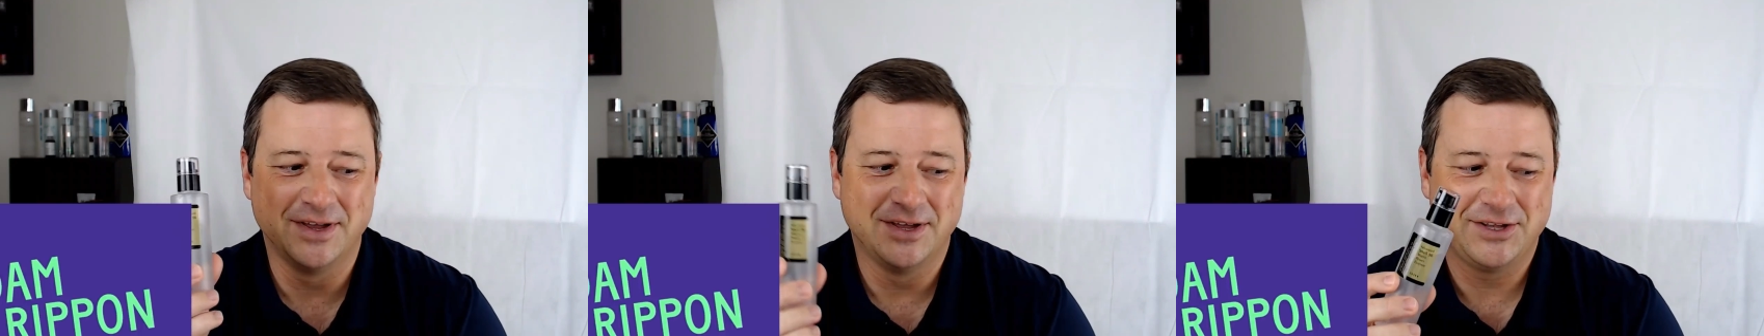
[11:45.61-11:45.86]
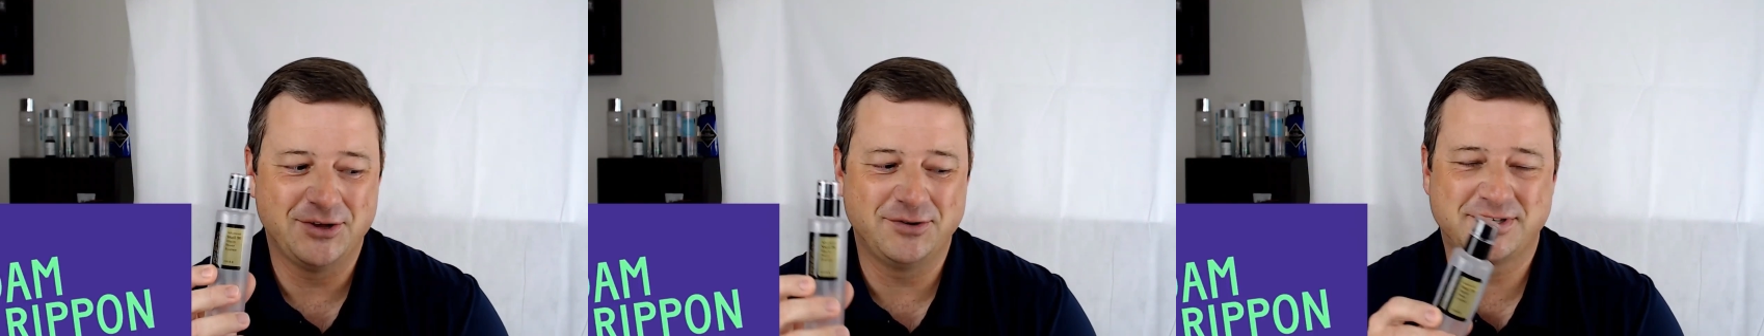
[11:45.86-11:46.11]

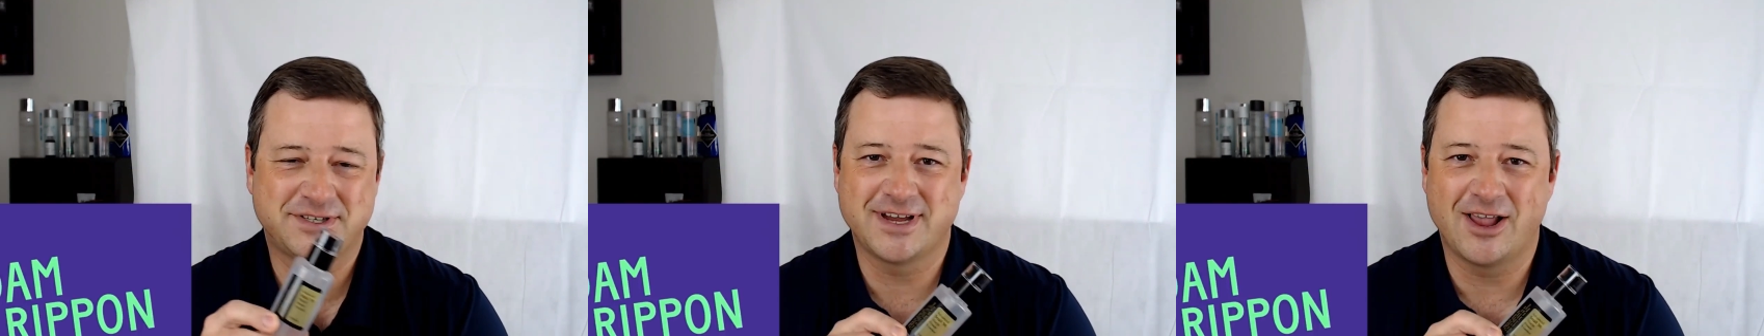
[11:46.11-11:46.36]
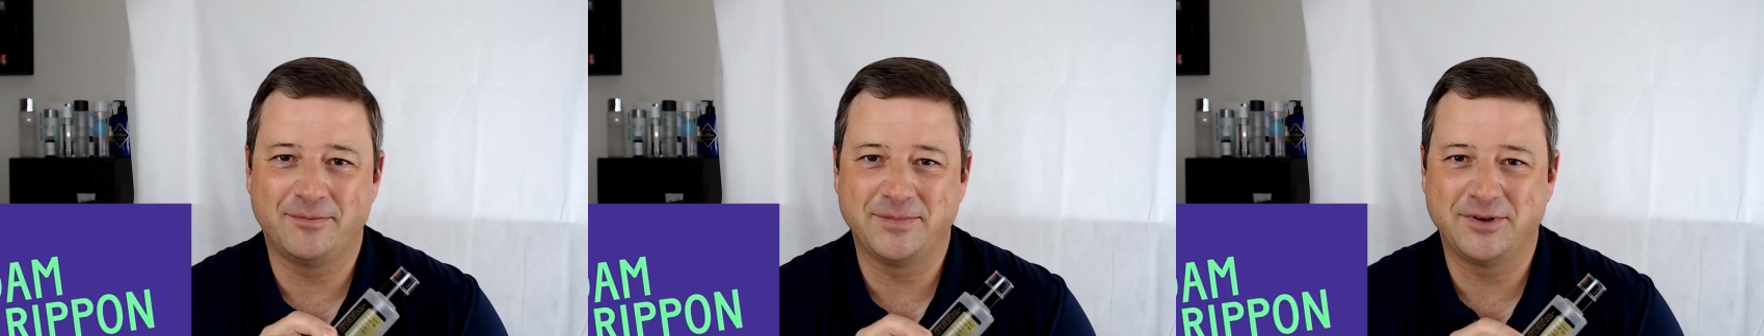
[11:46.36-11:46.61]
use
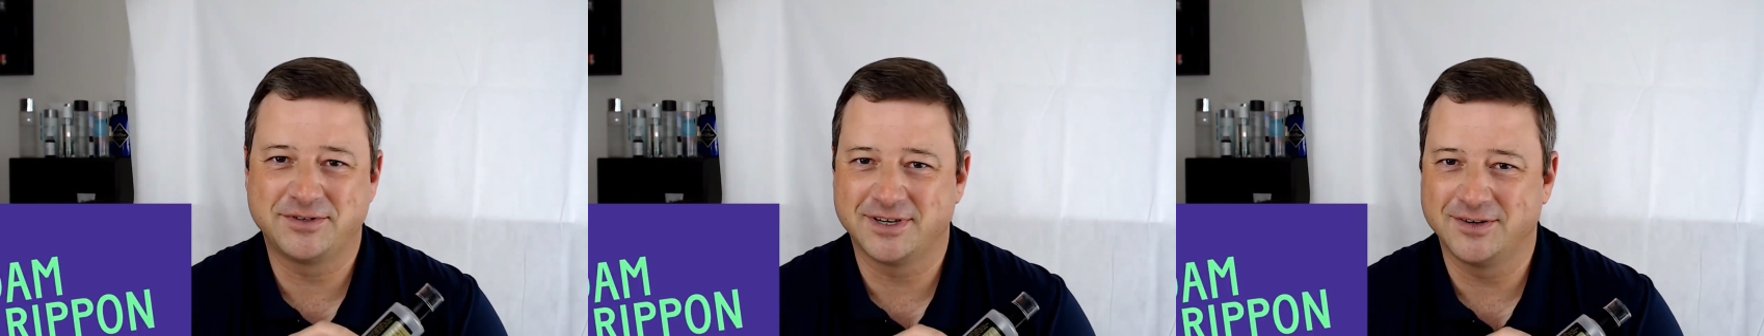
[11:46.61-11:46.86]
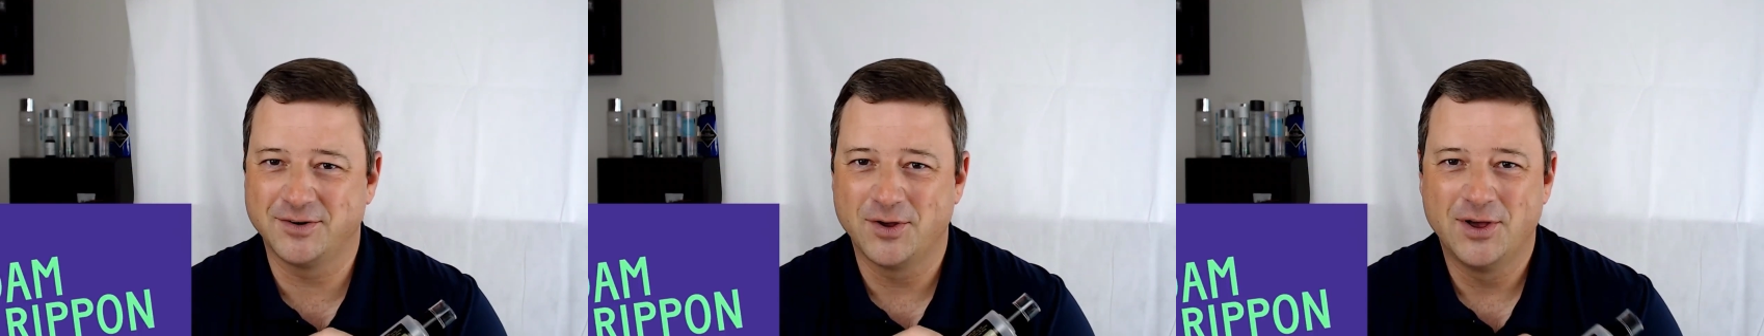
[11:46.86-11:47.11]
Snail
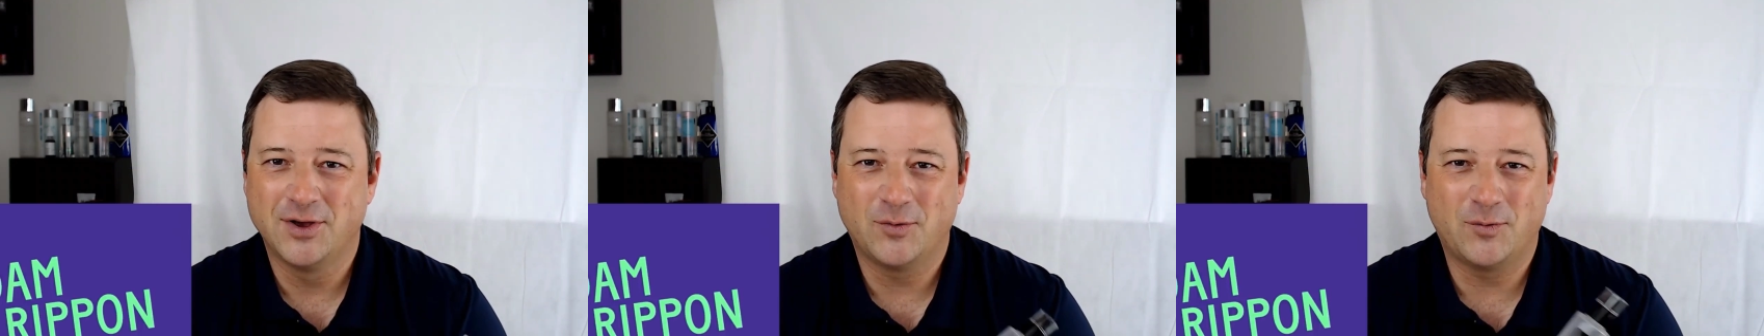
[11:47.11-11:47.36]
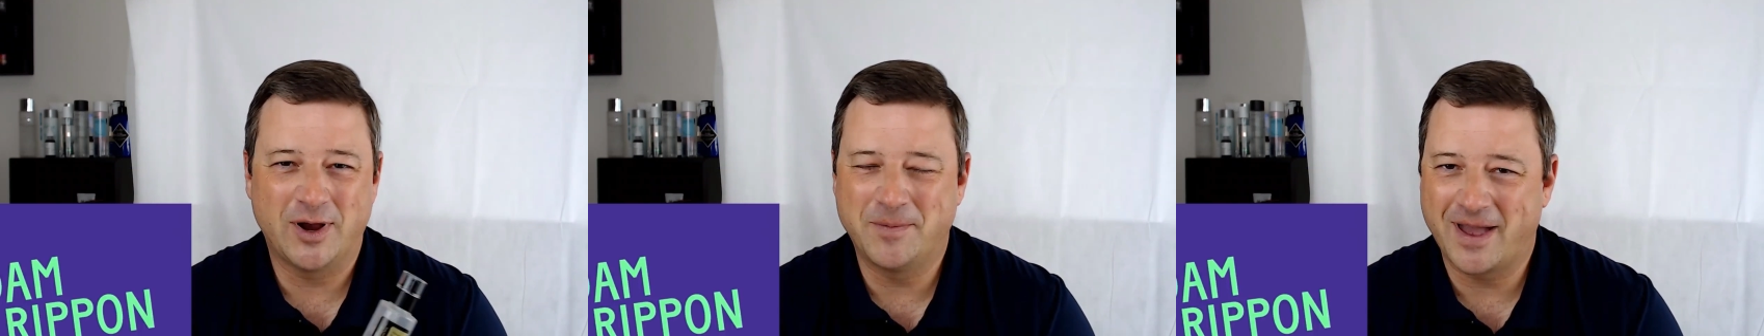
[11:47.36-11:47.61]
Mucin
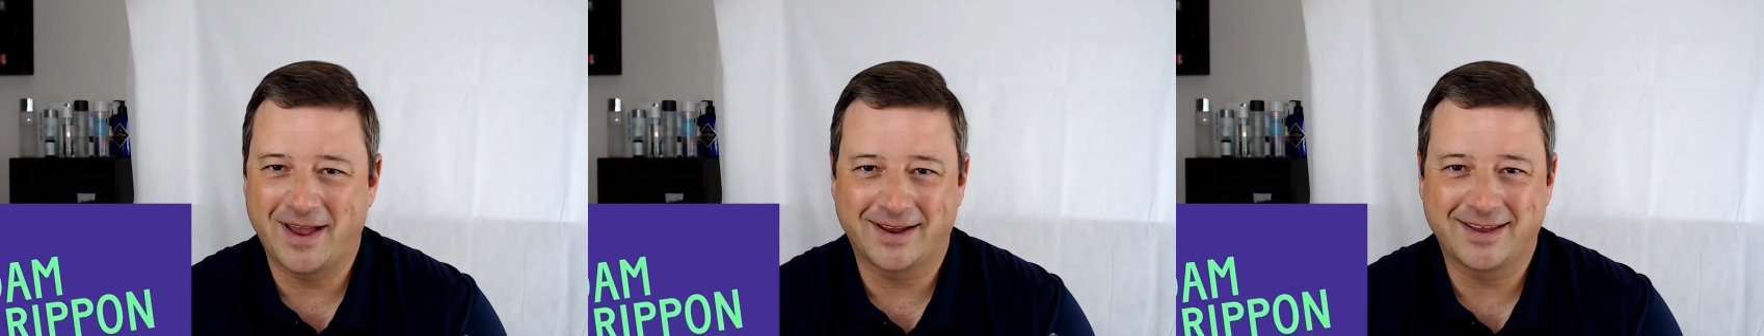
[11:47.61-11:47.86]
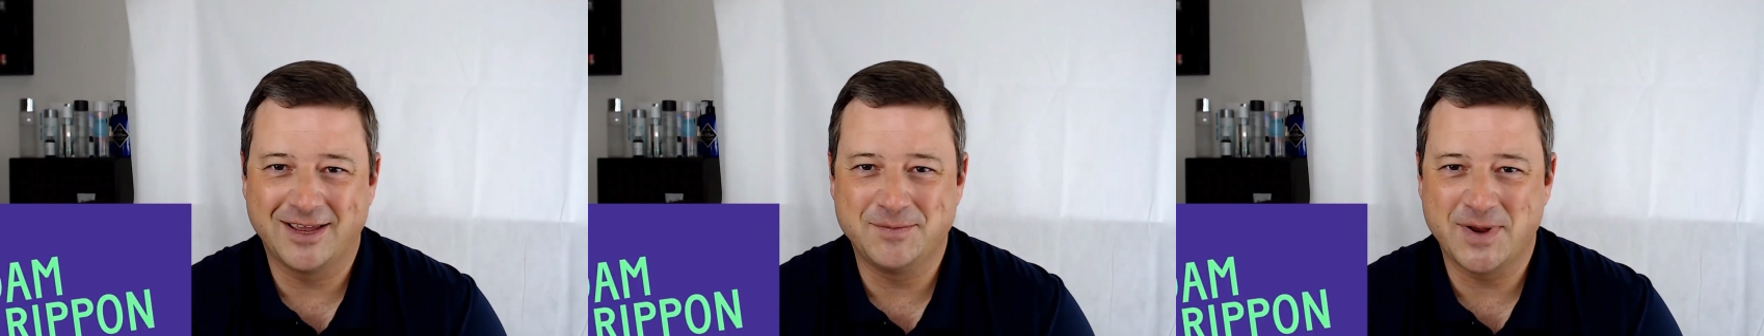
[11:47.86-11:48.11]
way
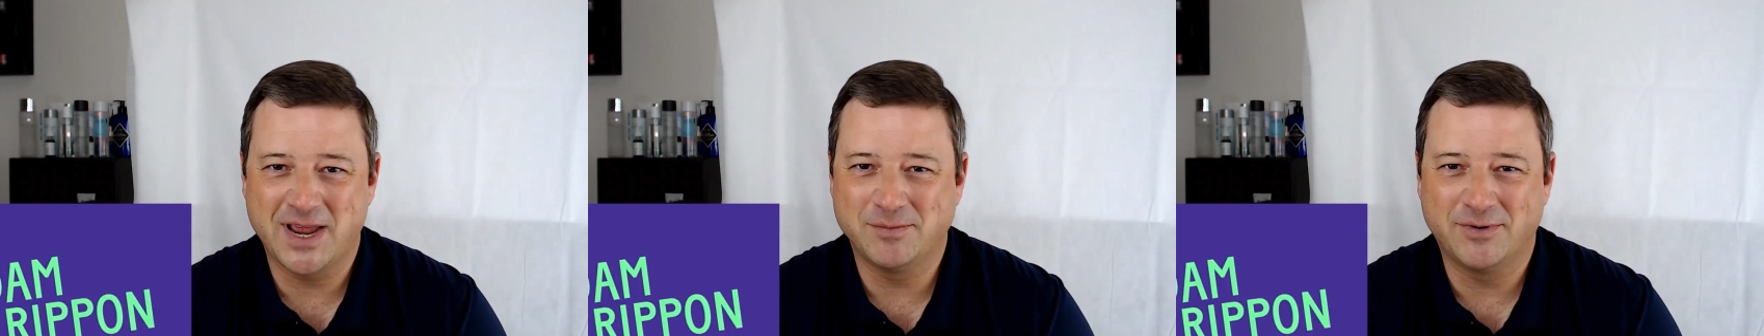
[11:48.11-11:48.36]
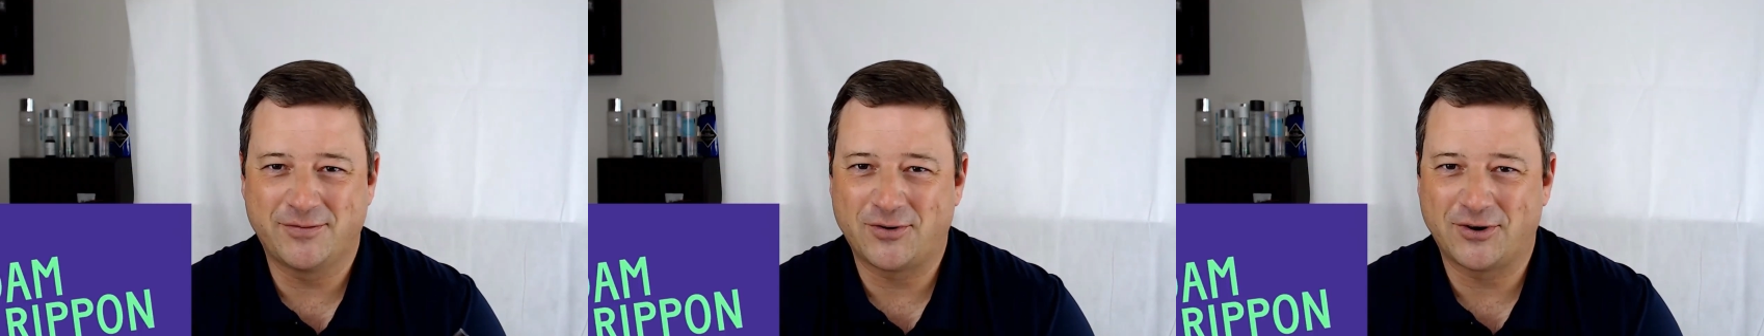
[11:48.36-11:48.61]
back in May
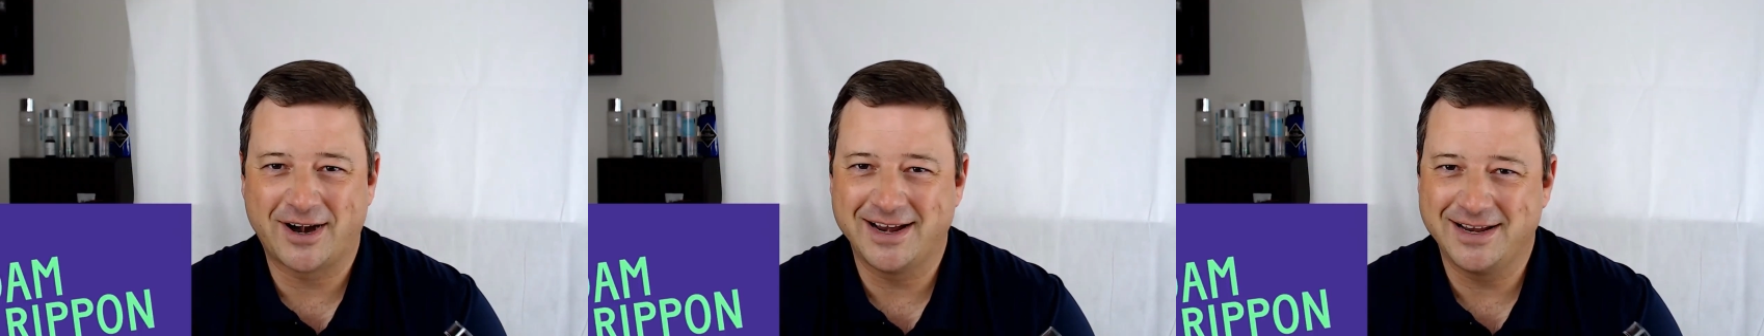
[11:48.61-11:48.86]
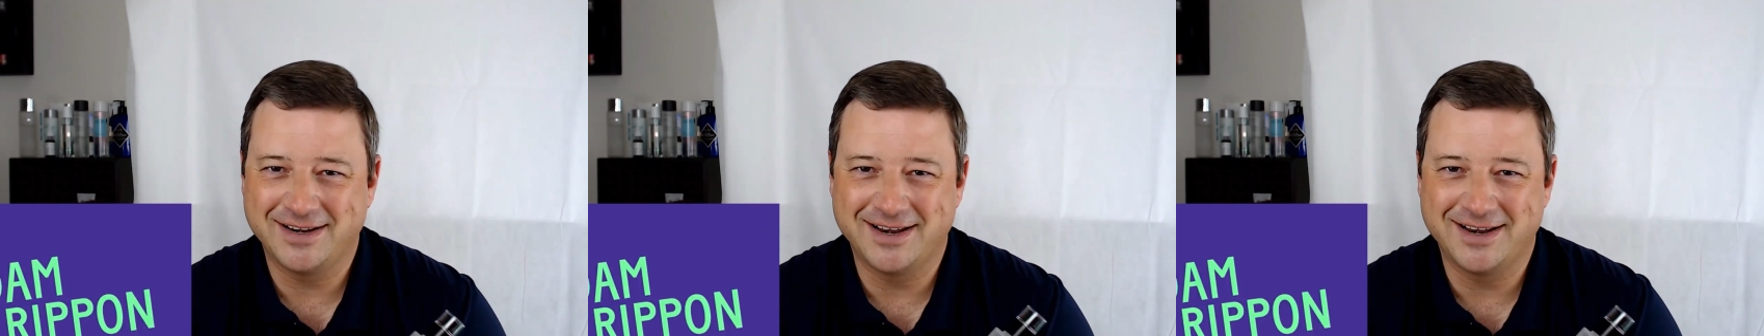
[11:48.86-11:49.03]
before I